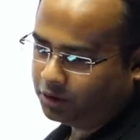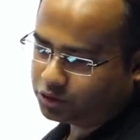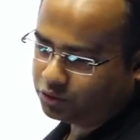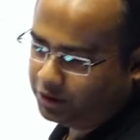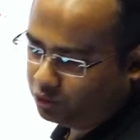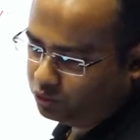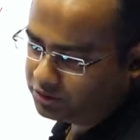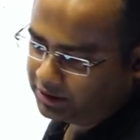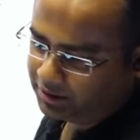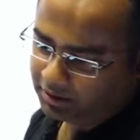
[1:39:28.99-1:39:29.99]
So he used
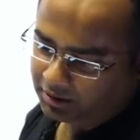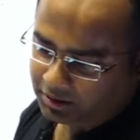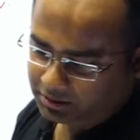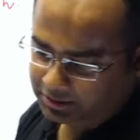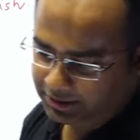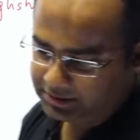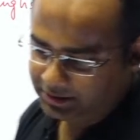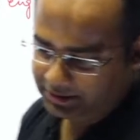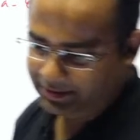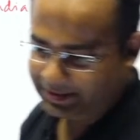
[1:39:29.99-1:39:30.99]
the things
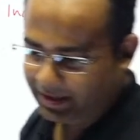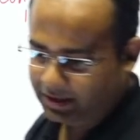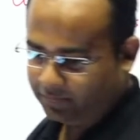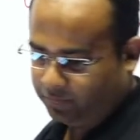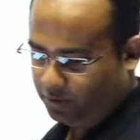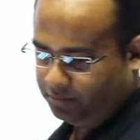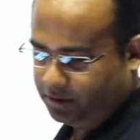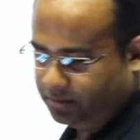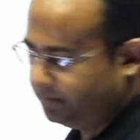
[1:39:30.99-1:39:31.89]
in italic font.